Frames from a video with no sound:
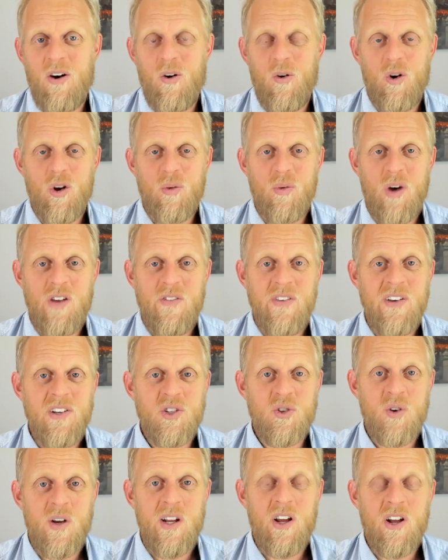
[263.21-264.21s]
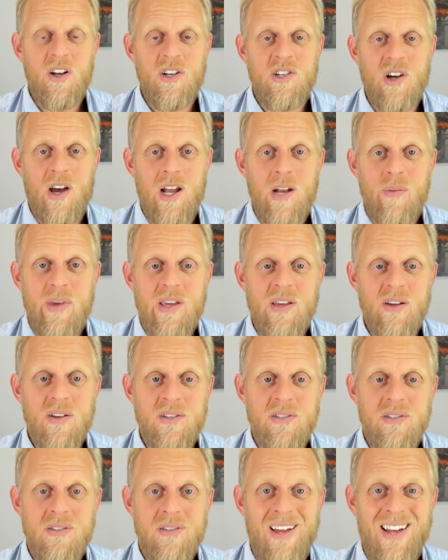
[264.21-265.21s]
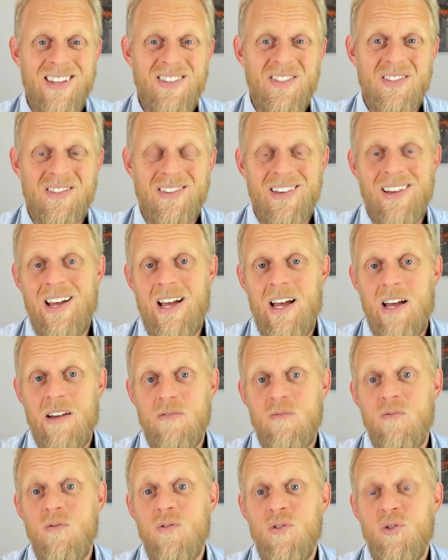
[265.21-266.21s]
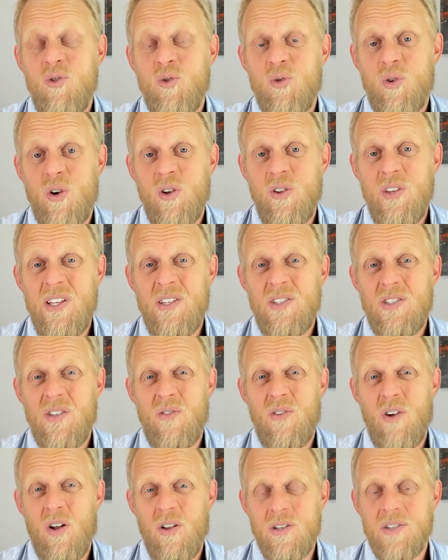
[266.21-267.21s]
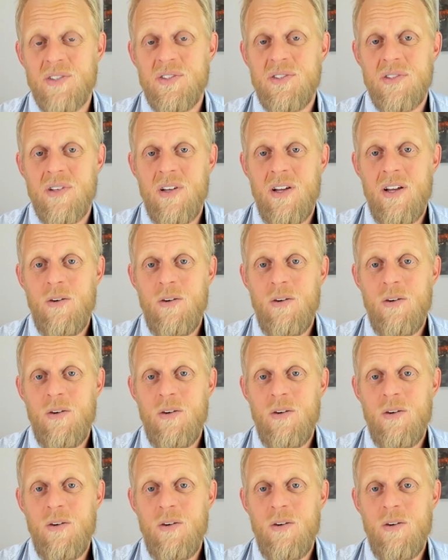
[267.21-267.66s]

automotive industry to go to China because that's uh, trillions of dollars.